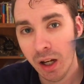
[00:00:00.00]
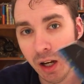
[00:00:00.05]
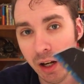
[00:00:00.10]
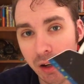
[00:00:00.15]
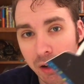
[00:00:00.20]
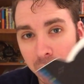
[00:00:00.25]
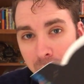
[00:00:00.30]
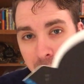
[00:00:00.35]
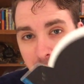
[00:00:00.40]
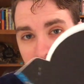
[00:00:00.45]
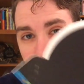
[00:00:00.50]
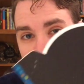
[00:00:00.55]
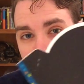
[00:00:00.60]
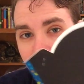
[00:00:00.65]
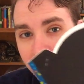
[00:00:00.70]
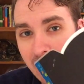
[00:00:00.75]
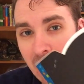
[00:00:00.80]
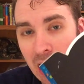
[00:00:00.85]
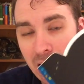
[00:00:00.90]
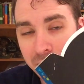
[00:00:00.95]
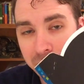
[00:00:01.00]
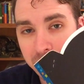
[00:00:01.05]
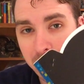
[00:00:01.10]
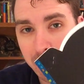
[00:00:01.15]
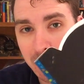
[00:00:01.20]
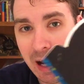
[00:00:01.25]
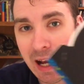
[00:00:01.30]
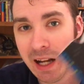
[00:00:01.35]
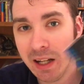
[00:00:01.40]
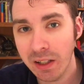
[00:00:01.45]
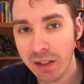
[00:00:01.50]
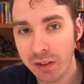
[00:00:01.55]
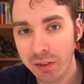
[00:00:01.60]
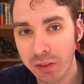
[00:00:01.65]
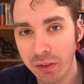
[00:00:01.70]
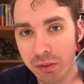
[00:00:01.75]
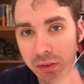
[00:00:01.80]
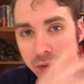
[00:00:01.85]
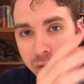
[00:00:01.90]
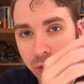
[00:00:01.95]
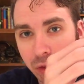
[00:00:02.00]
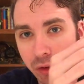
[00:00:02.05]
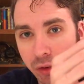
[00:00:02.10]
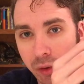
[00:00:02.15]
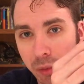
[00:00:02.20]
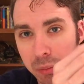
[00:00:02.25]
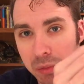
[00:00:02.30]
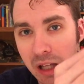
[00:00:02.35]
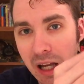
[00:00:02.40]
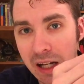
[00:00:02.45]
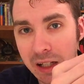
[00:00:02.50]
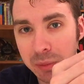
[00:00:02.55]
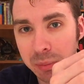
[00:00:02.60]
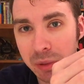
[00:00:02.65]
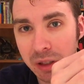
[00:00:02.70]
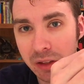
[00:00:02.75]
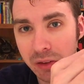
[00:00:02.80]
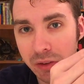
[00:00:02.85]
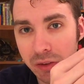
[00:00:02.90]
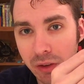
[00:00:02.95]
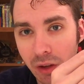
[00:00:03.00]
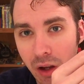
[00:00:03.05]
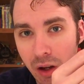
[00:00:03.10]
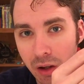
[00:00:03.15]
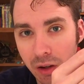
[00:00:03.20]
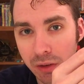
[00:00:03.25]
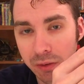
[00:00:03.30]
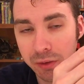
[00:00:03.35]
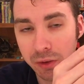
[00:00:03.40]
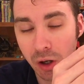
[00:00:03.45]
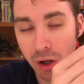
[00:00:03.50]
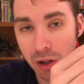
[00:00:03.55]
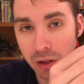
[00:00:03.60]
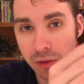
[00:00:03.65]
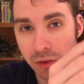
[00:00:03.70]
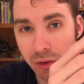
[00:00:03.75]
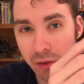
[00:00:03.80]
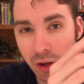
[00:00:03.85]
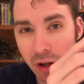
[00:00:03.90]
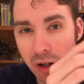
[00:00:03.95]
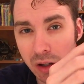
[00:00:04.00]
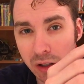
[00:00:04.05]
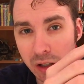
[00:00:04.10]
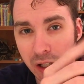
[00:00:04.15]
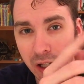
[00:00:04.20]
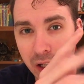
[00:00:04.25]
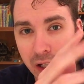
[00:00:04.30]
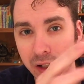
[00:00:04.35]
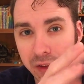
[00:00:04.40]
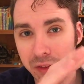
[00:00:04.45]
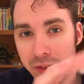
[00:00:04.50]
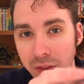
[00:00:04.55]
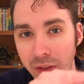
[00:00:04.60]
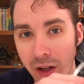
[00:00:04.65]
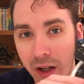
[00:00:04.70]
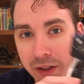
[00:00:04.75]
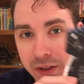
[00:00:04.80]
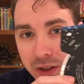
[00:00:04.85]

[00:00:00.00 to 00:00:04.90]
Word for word: Um, it didn't have the back. This is just a black piece of cardstock and I,